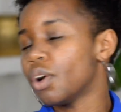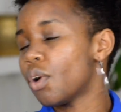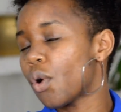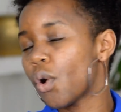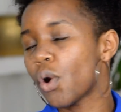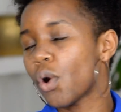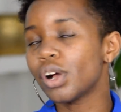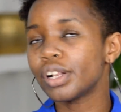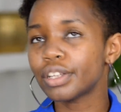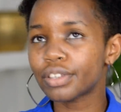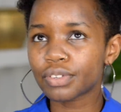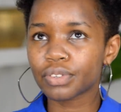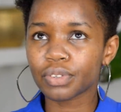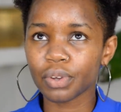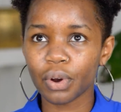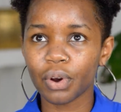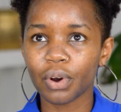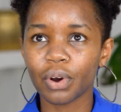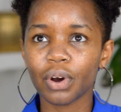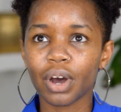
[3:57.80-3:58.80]

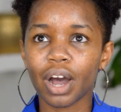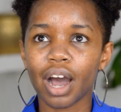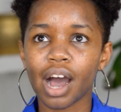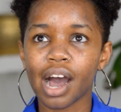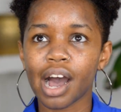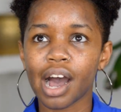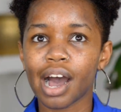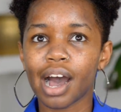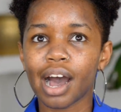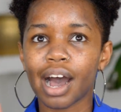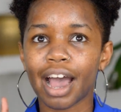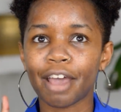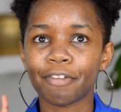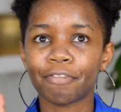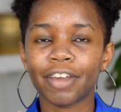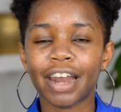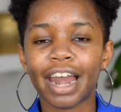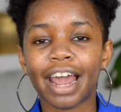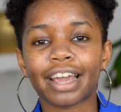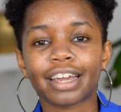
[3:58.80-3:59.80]
Also, I
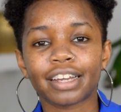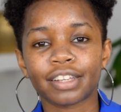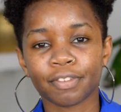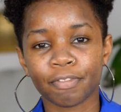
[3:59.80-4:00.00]
feel like it's